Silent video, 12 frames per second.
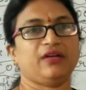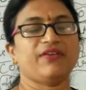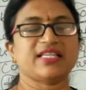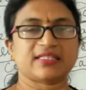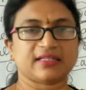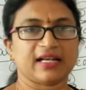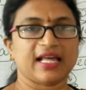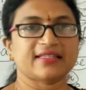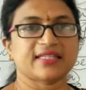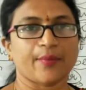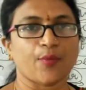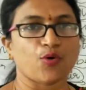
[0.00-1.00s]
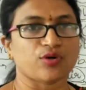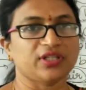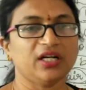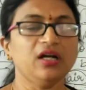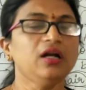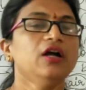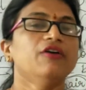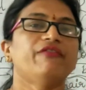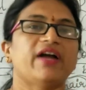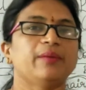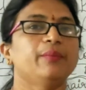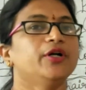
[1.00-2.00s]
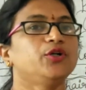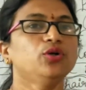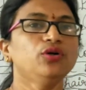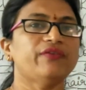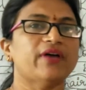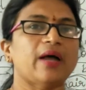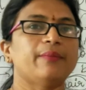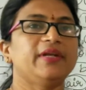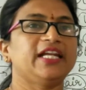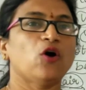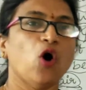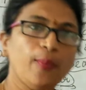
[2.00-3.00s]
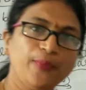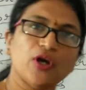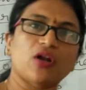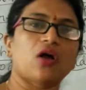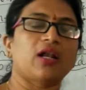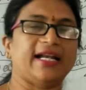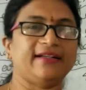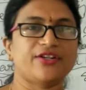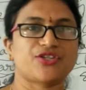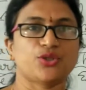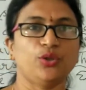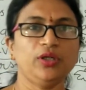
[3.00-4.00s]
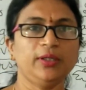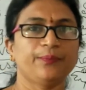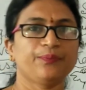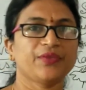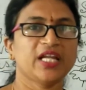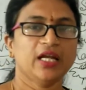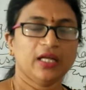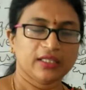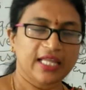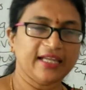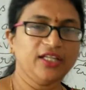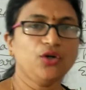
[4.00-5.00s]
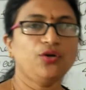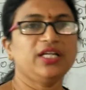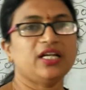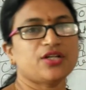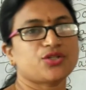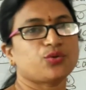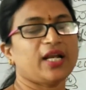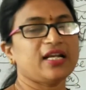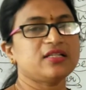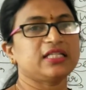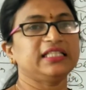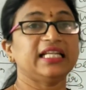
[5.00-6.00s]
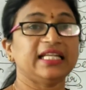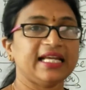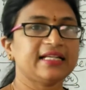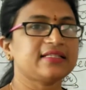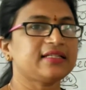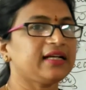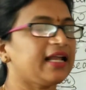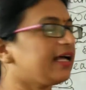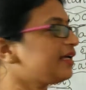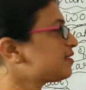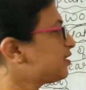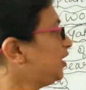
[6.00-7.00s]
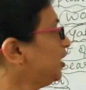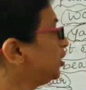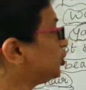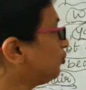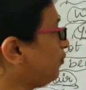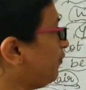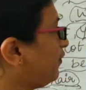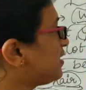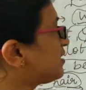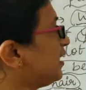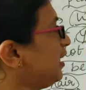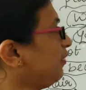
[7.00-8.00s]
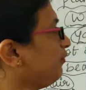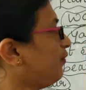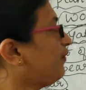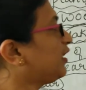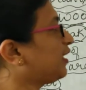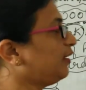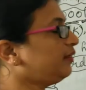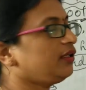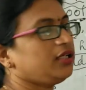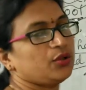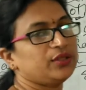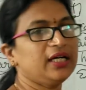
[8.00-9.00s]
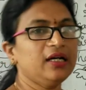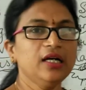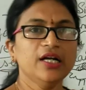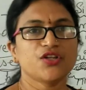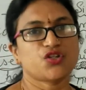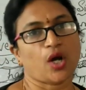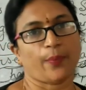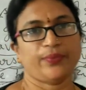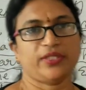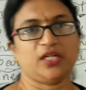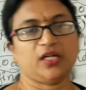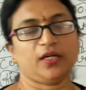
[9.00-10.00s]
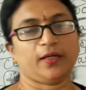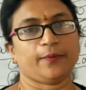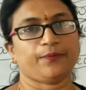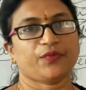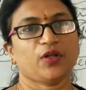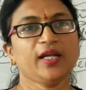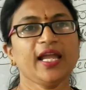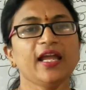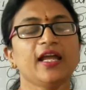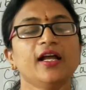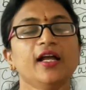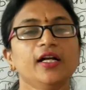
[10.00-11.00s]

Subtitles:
The first class about the fiber to fabric. Hope you are all understood. Thank you, dear students. In the next class, so we will continue the chapter. Okay.